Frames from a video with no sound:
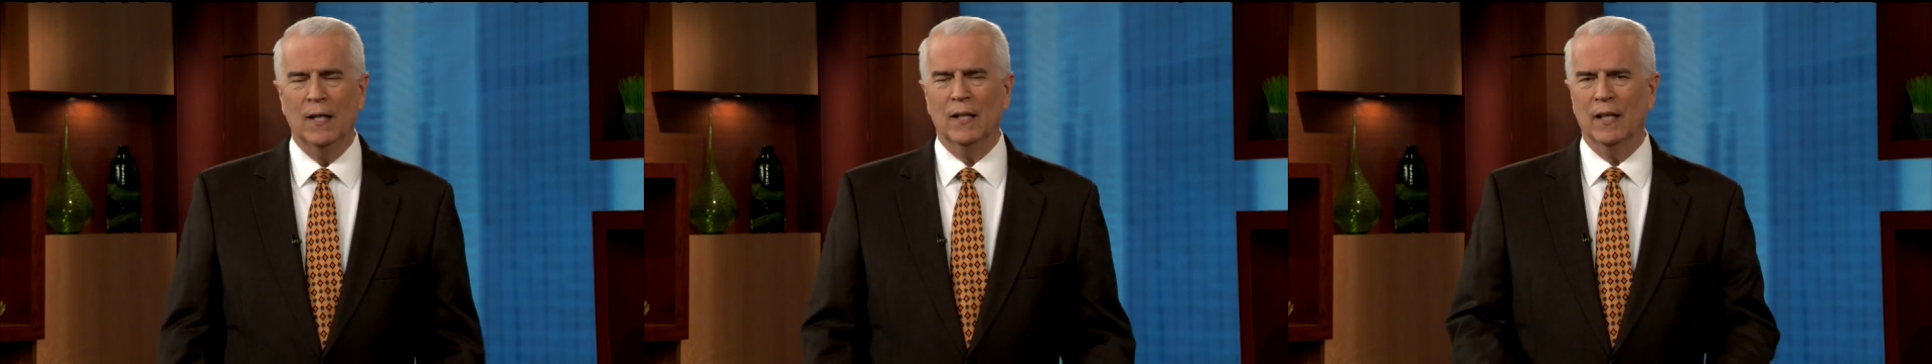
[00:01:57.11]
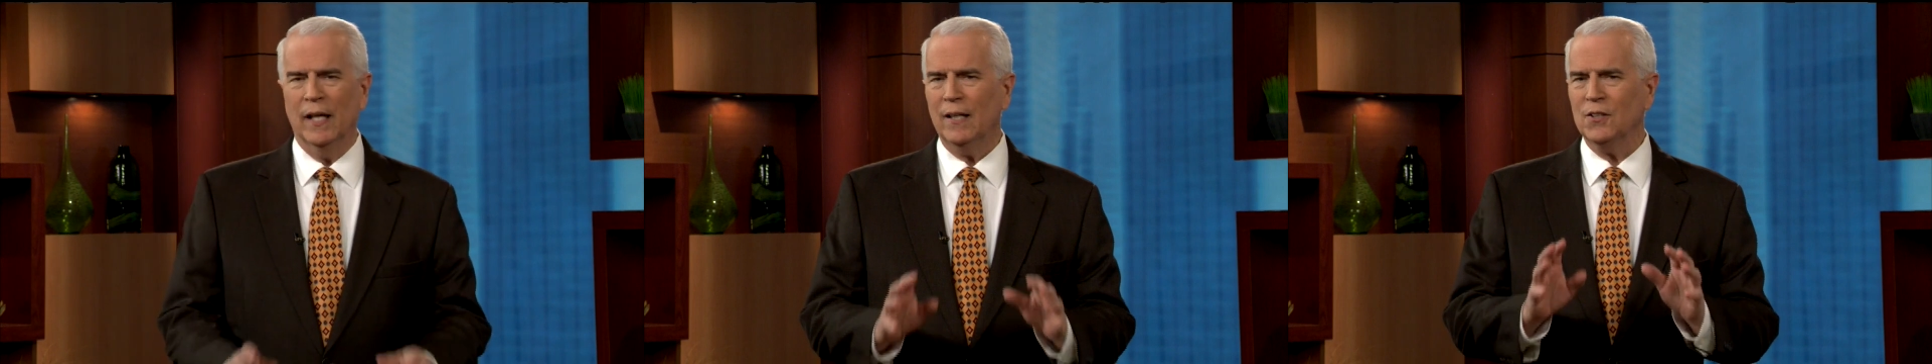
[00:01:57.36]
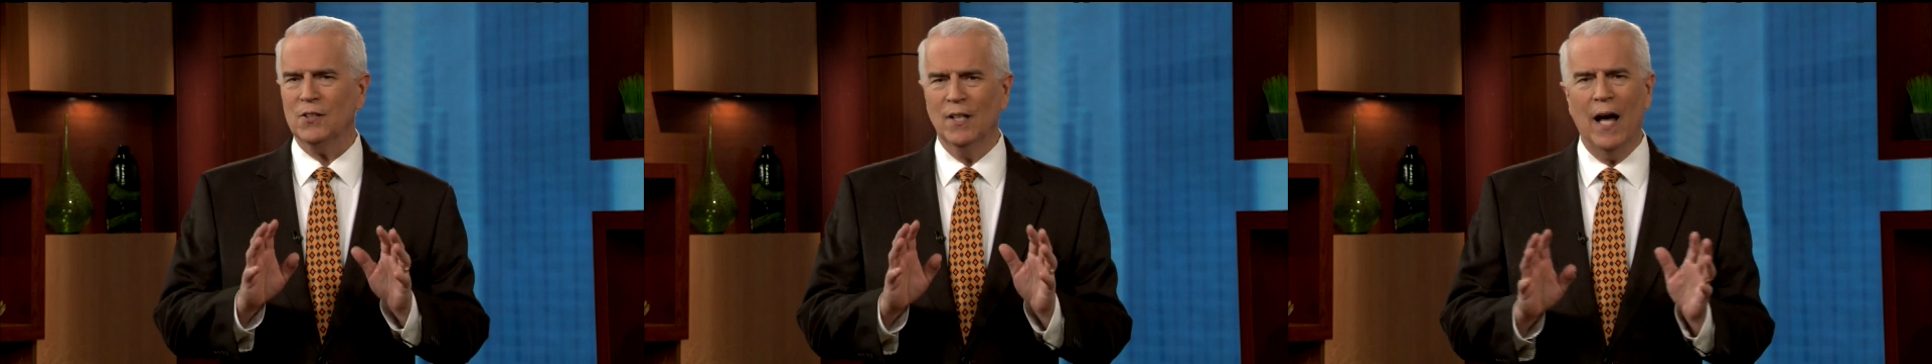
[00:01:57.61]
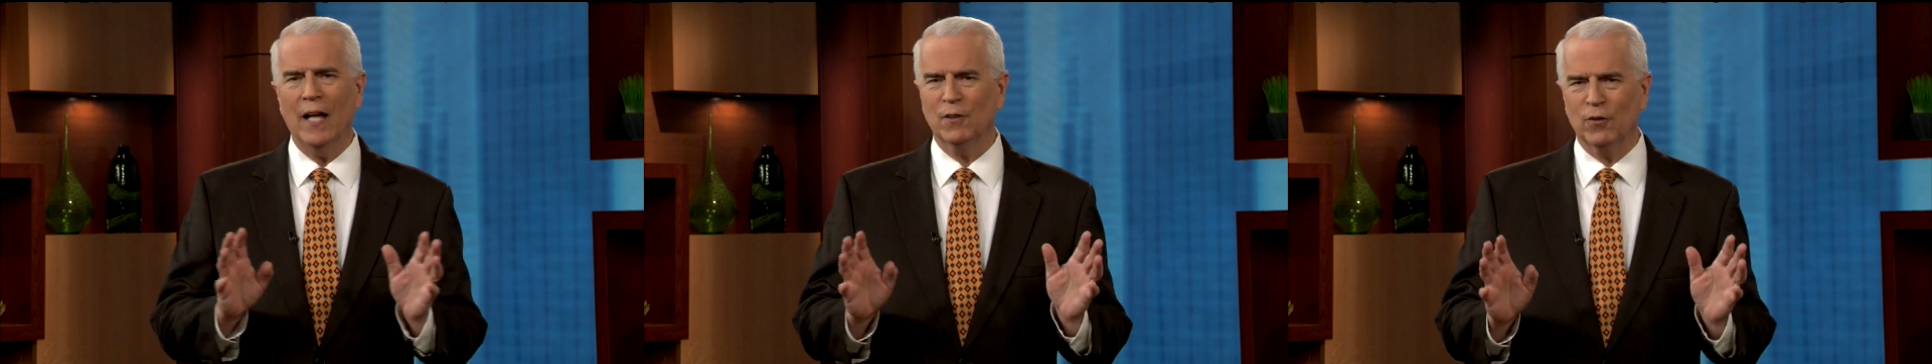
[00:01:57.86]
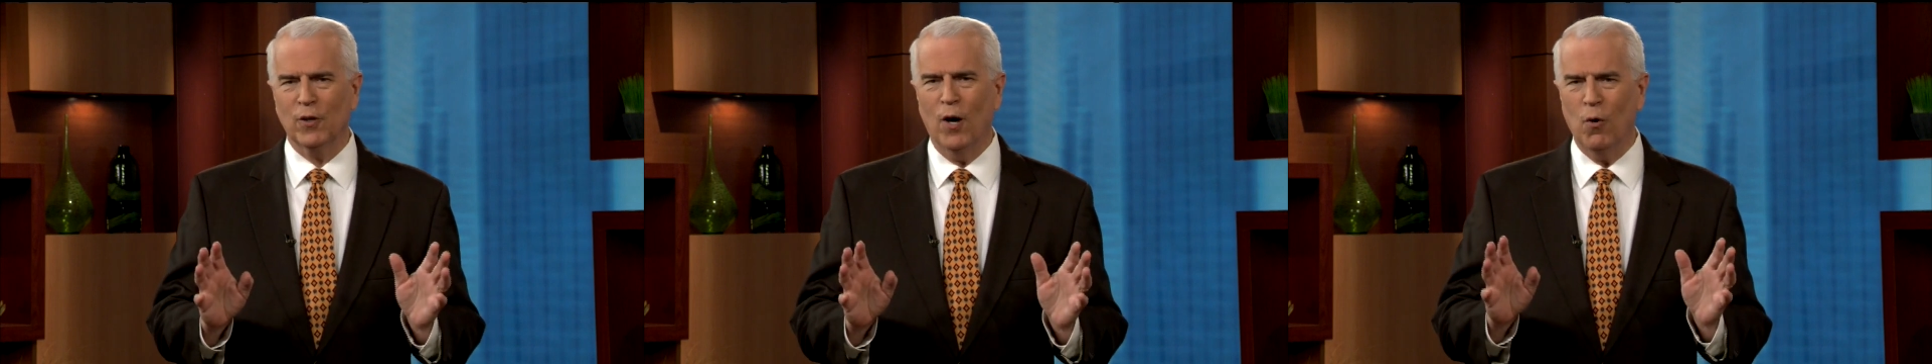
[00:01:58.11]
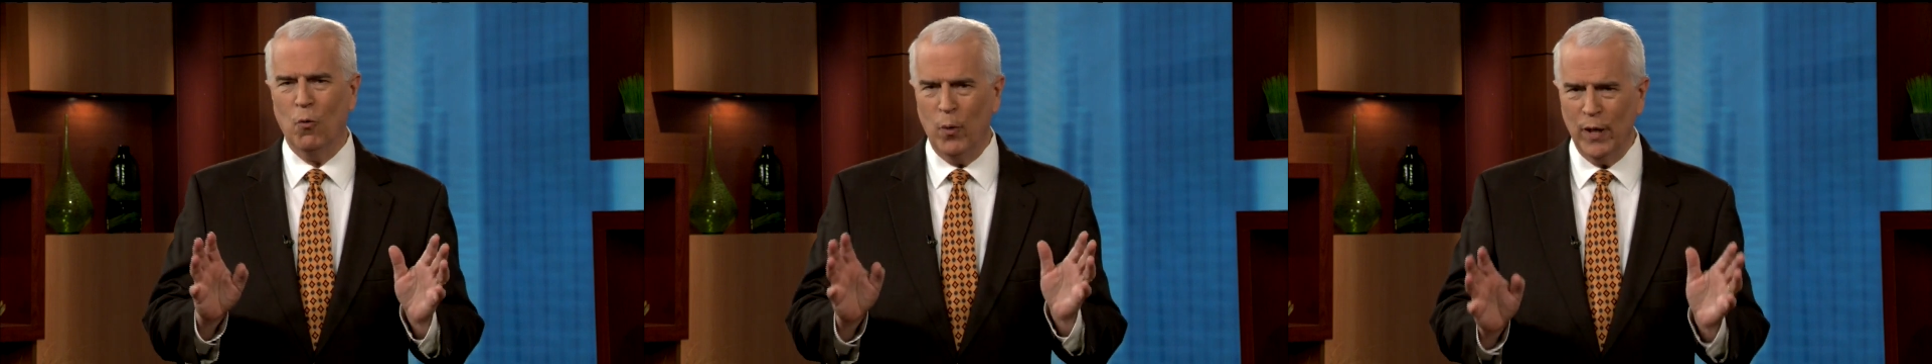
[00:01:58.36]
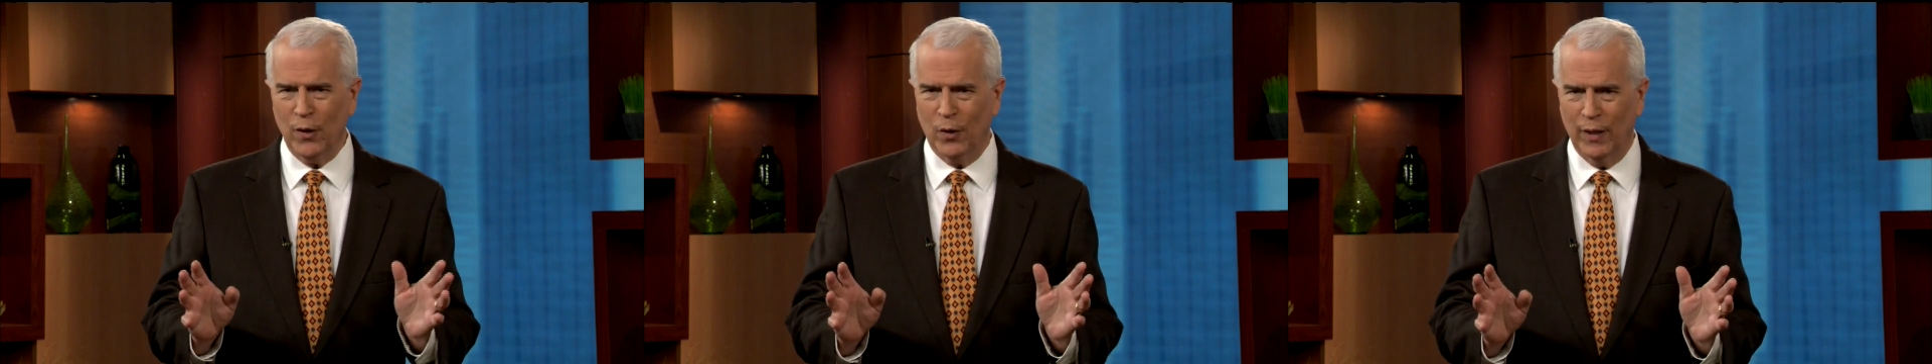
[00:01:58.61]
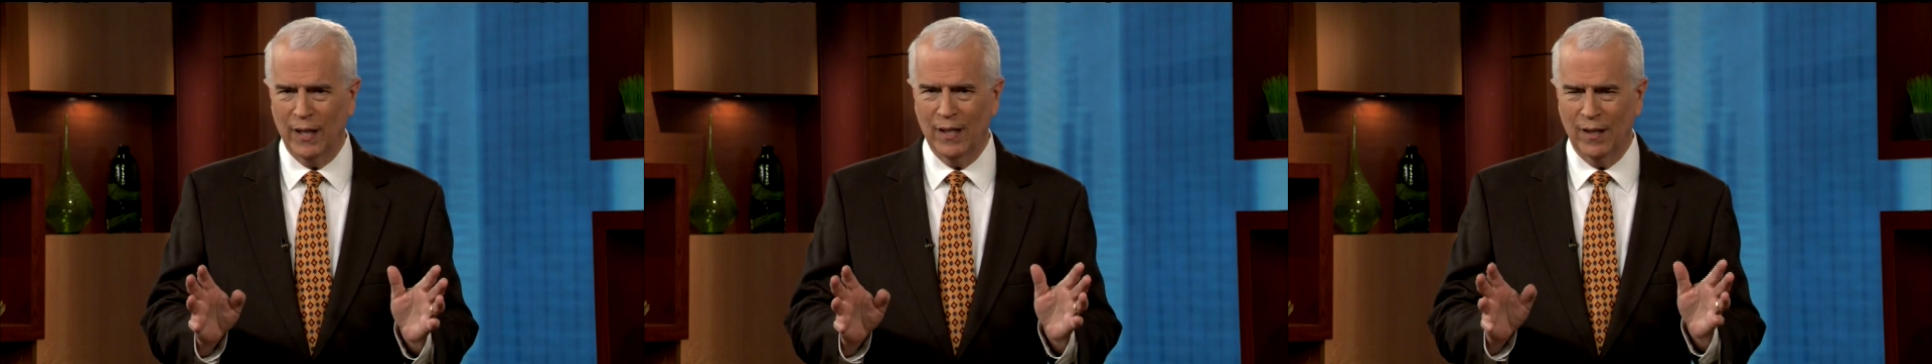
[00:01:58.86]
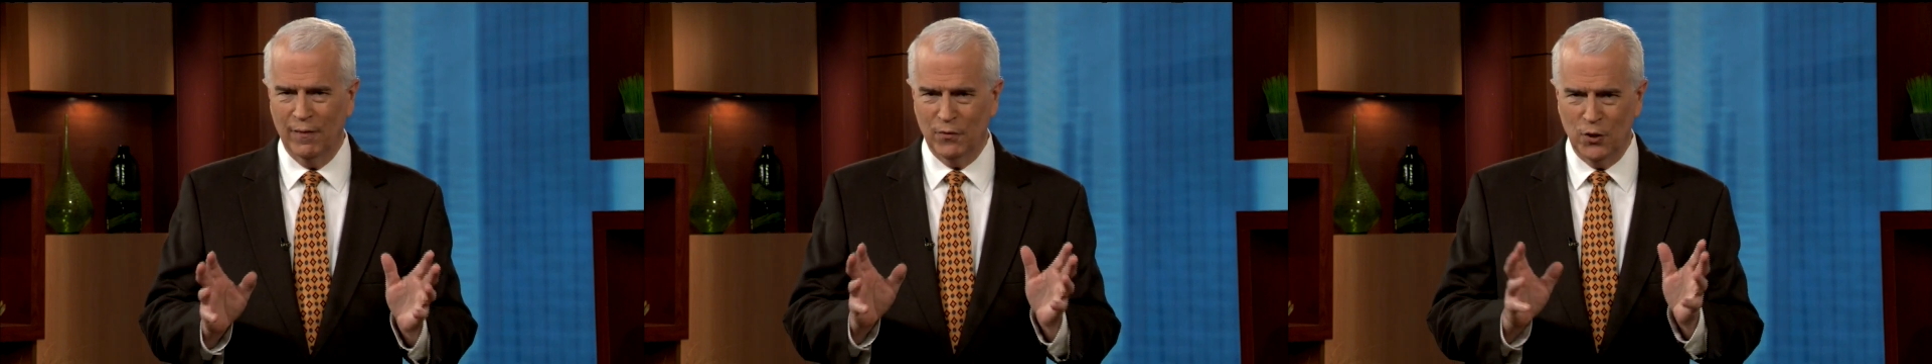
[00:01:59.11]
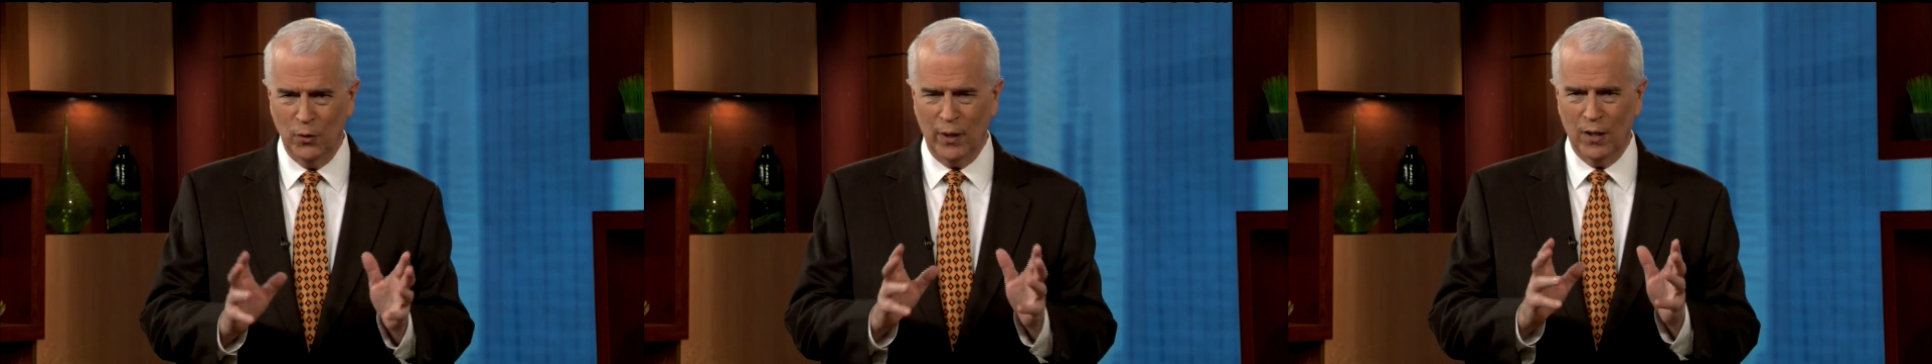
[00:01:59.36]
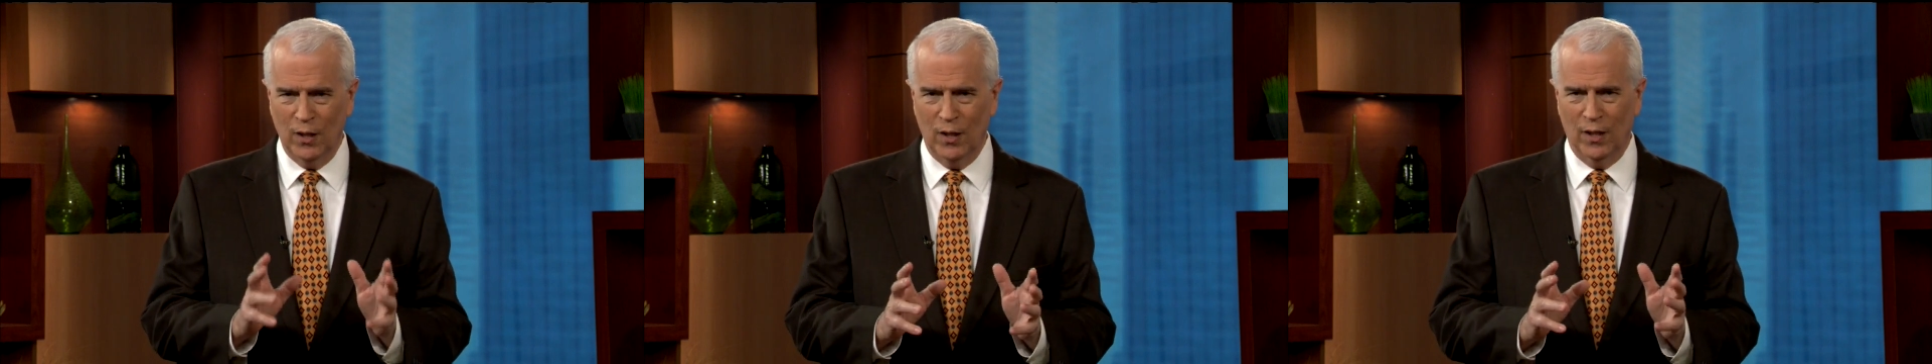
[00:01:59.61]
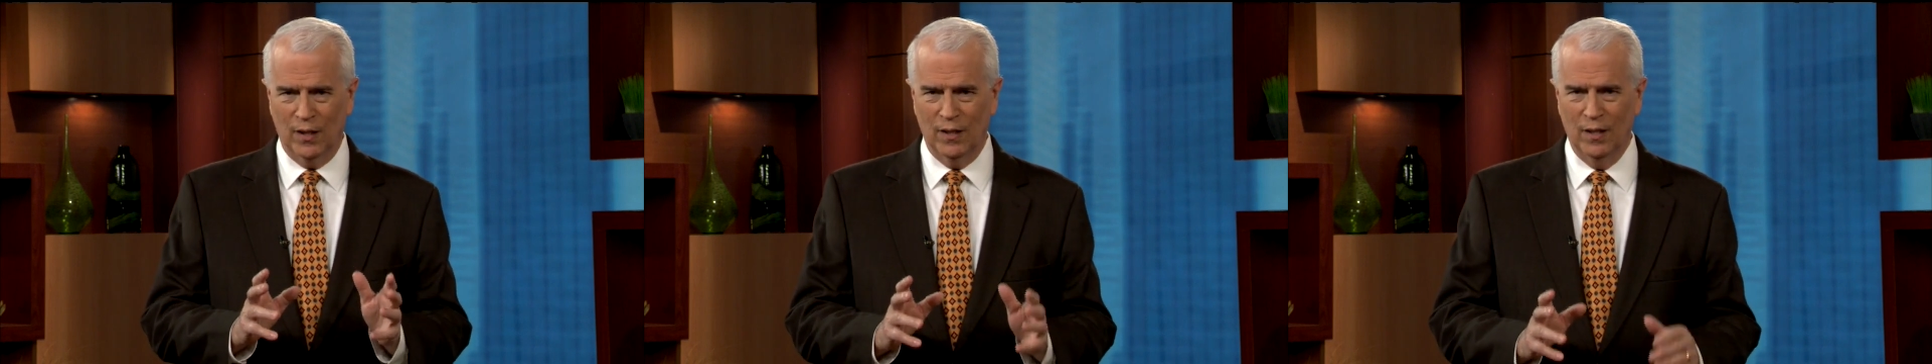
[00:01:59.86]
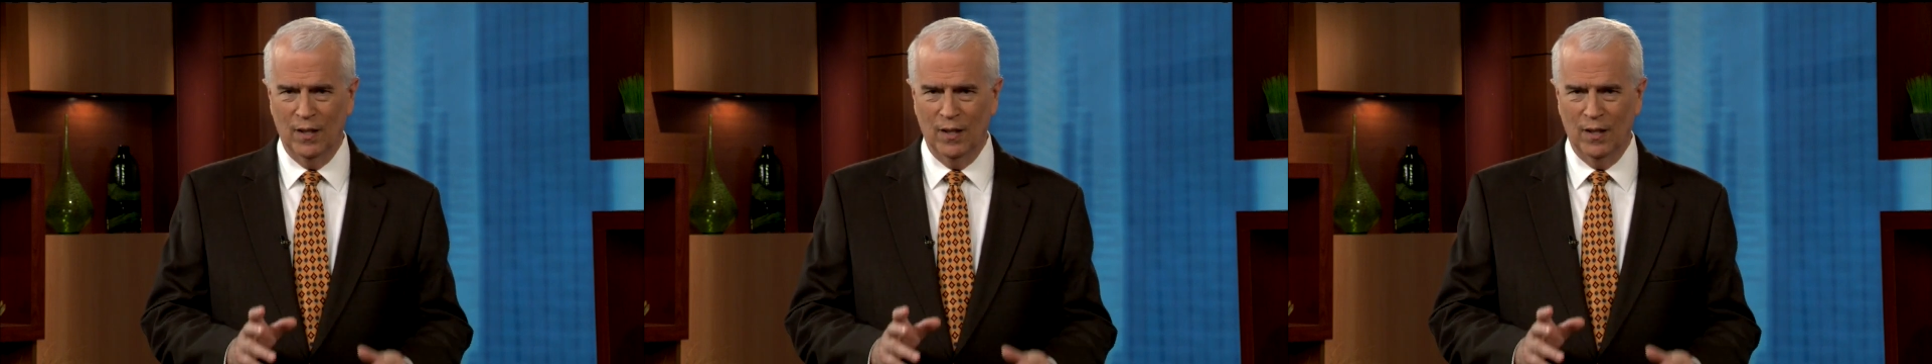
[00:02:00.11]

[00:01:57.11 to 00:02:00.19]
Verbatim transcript: let us not grow weary of doing good,